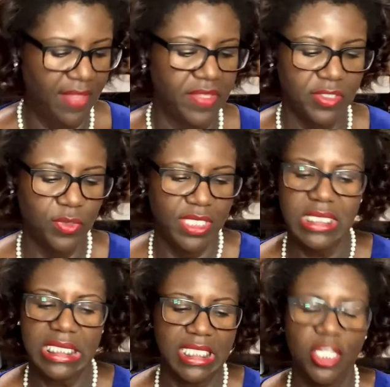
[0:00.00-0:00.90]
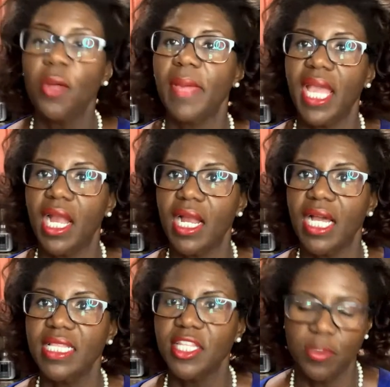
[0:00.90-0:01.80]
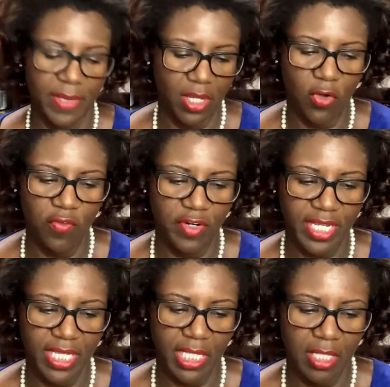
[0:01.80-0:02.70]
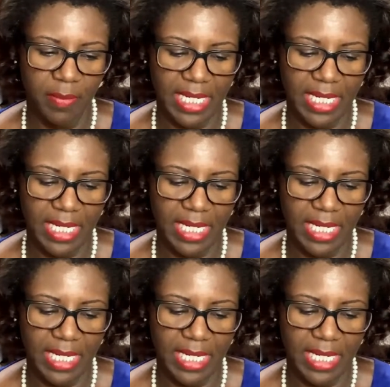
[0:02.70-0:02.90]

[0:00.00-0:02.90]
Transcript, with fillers: this one is a little bigger, a little bit overkill,